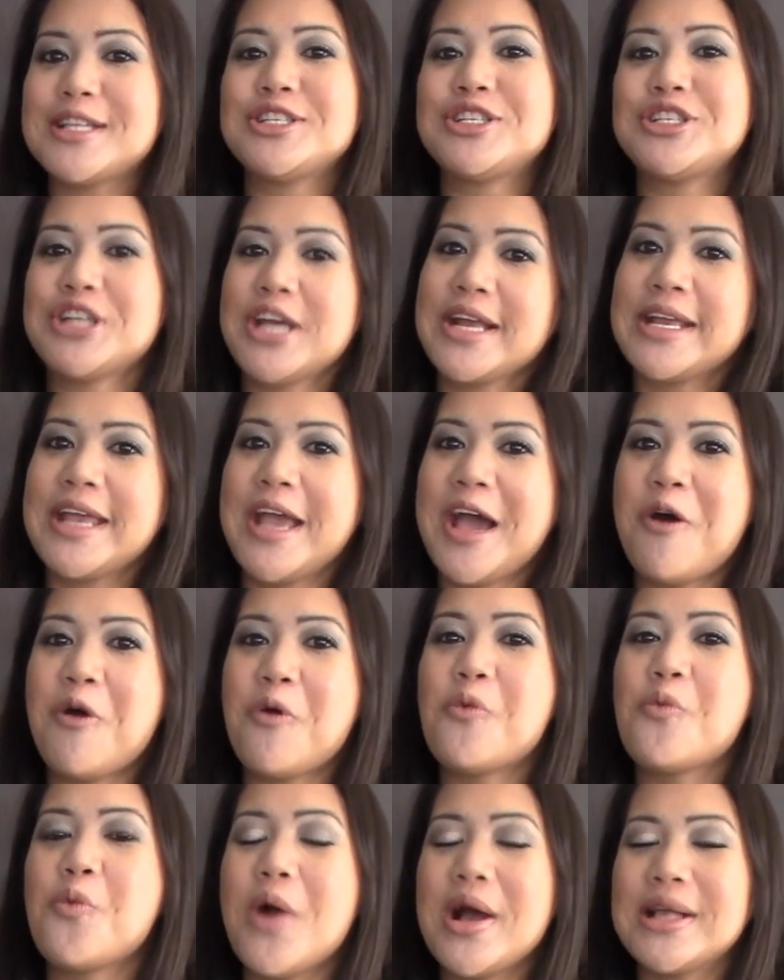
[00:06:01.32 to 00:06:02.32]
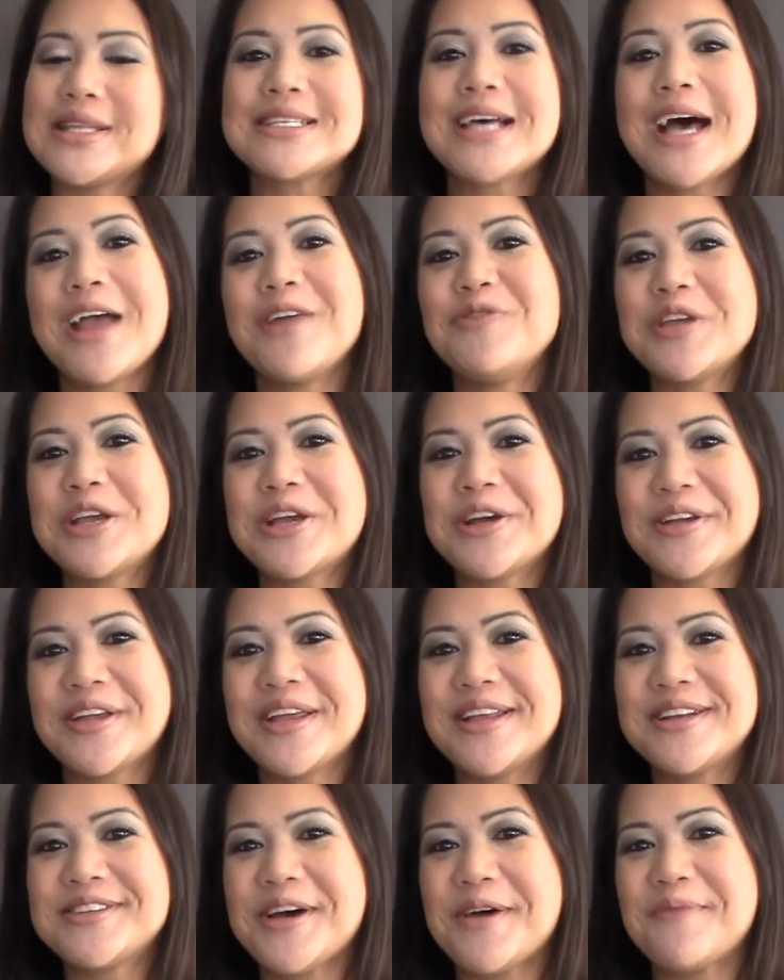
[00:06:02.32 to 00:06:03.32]
to check out
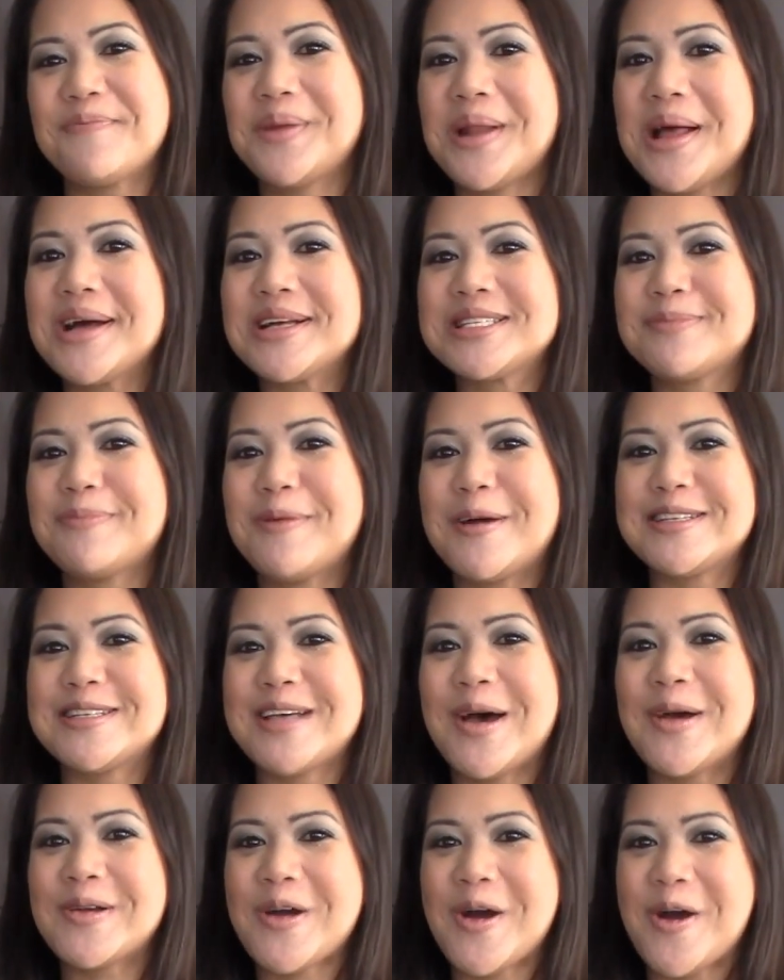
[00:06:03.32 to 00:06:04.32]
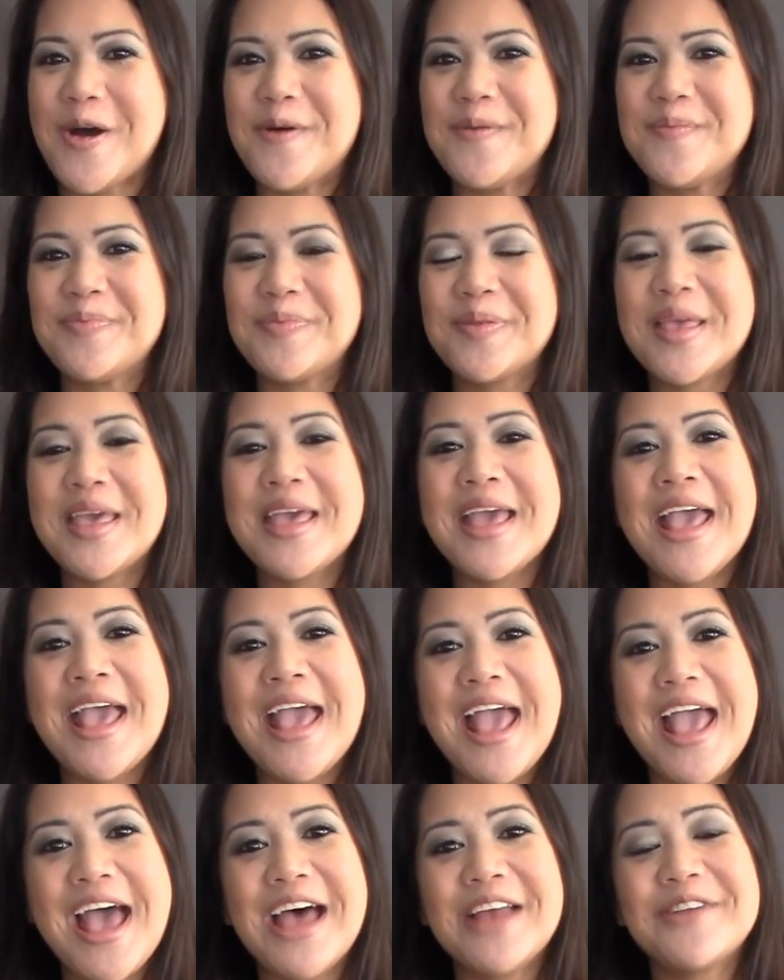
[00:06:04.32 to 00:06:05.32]
what'siveycooking.blogspot.com
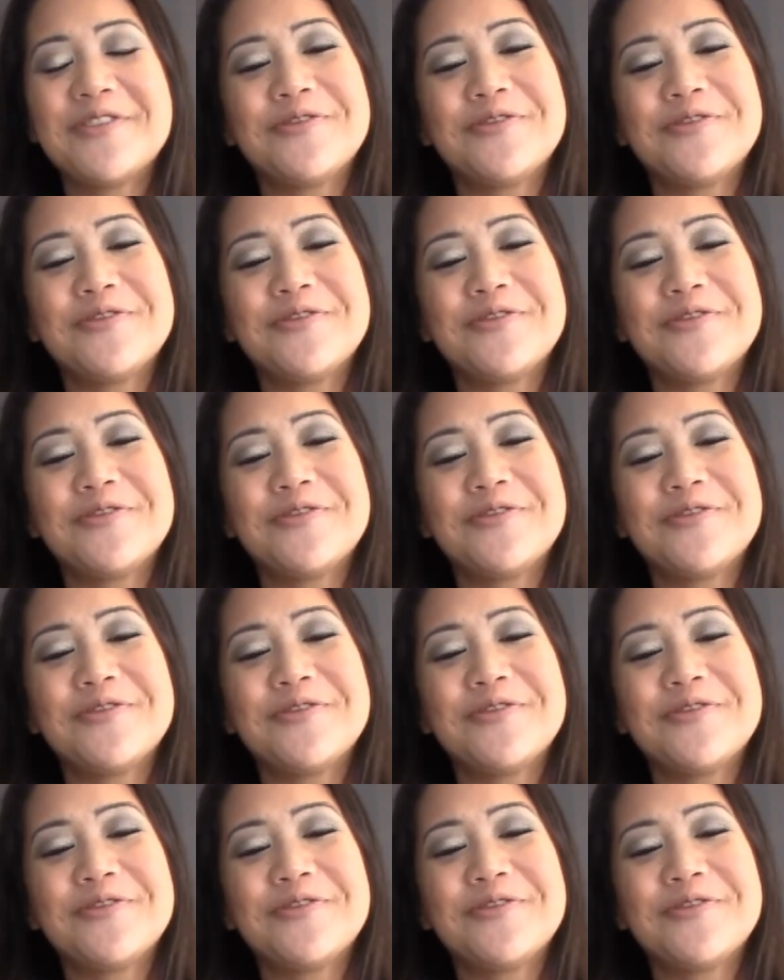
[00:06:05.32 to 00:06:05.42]
and